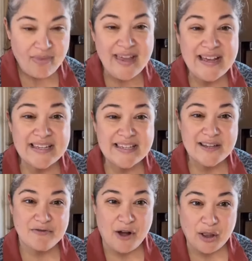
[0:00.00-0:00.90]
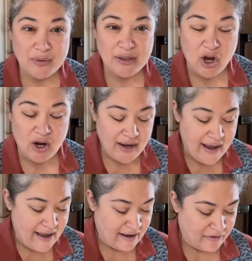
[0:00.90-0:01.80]
is follow along.
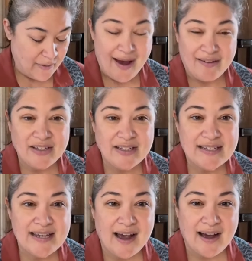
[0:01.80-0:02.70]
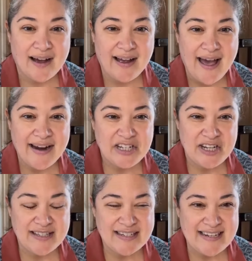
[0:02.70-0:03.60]
If you haven't had a
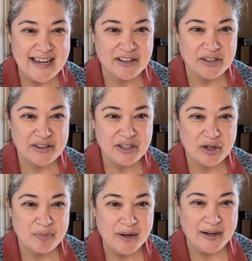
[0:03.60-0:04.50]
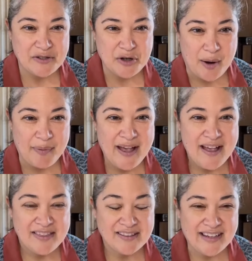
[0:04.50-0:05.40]
chance to take a look at the cookbook, I'll drop
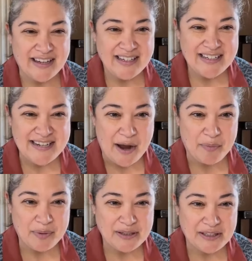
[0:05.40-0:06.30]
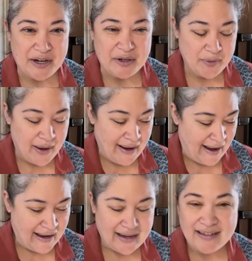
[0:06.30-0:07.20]
the link down below,
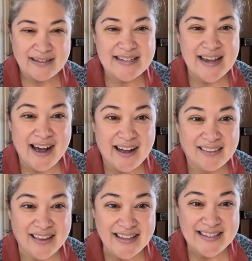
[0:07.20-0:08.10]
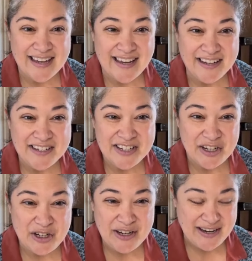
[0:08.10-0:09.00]
and let's get
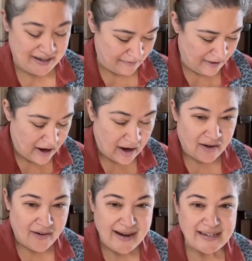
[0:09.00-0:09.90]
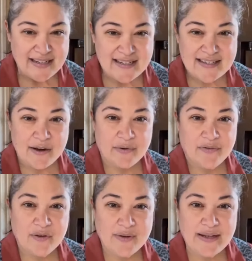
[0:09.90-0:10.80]
cooking. All right, so
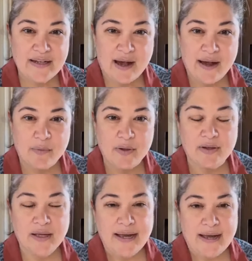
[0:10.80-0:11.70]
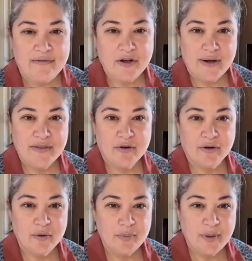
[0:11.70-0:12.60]
if you're in the
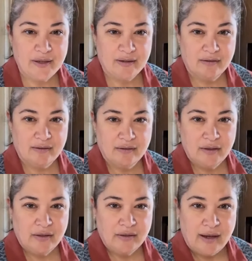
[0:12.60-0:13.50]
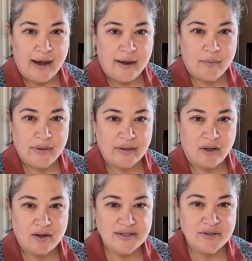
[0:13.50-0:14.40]
group, I will
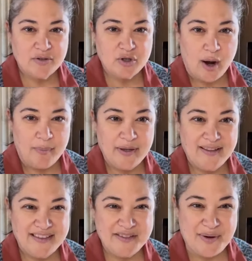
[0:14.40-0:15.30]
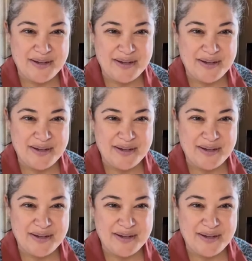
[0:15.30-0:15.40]
also drop this